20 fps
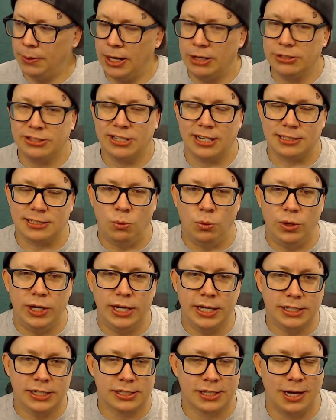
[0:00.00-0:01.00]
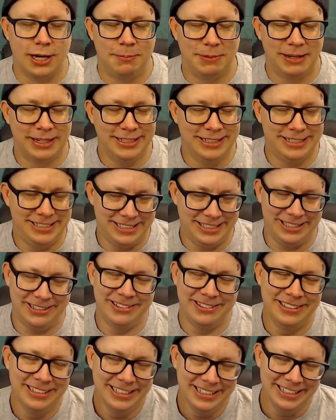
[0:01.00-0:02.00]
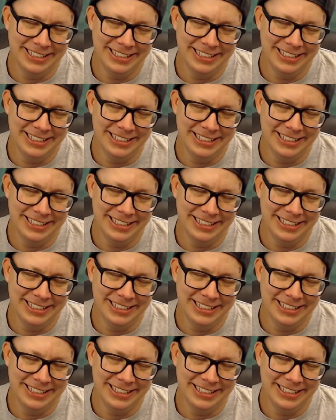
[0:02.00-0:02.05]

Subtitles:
I also got some wigs coming soon